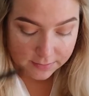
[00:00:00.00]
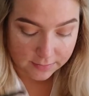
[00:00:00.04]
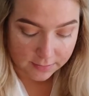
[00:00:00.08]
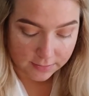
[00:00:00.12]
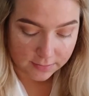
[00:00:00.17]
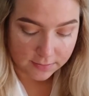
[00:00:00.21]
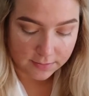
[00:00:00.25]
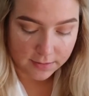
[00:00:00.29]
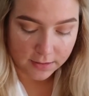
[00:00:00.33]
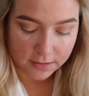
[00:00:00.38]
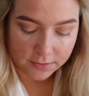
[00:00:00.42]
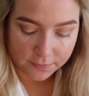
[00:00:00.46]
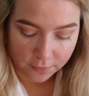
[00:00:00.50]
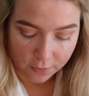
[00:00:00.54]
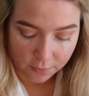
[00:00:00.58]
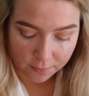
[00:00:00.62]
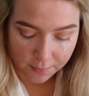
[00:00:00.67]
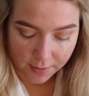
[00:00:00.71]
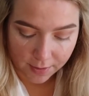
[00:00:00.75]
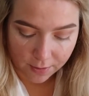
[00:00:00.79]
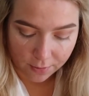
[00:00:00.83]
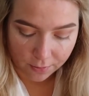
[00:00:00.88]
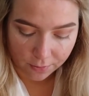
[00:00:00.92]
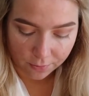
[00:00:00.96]
successful
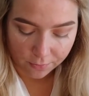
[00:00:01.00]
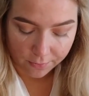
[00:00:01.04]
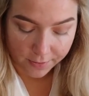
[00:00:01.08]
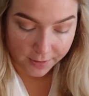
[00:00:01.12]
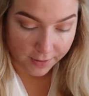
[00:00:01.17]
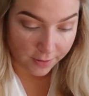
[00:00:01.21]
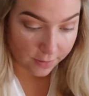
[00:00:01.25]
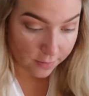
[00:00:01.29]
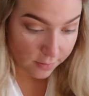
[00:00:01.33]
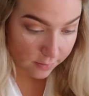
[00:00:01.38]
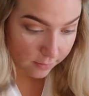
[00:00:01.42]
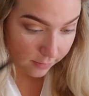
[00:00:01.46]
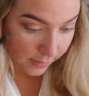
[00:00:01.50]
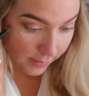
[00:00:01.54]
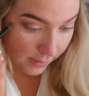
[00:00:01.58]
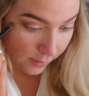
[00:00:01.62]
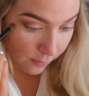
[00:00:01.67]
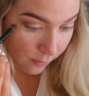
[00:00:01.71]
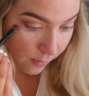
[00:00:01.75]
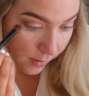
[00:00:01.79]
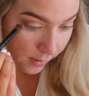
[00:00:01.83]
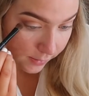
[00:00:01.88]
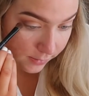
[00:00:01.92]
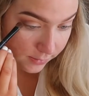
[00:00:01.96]
in my career. Like,
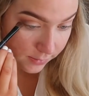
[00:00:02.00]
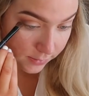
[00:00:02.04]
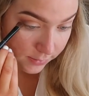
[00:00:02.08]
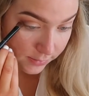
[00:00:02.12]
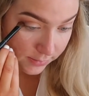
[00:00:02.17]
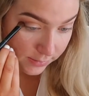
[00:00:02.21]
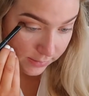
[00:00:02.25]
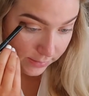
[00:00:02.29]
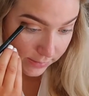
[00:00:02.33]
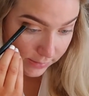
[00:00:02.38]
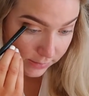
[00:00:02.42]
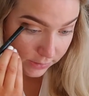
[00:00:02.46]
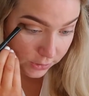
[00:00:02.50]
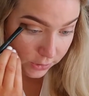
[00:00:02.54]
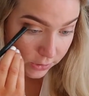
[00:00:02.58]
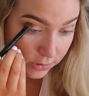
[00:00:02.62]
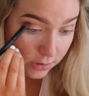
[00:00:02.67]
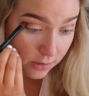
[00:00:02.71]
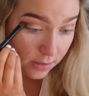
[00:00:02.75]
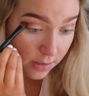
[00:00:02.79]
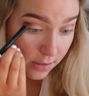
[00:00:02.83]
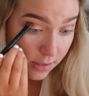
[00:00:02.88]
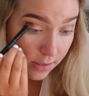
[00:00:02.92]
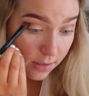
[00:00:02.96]
I want to teach.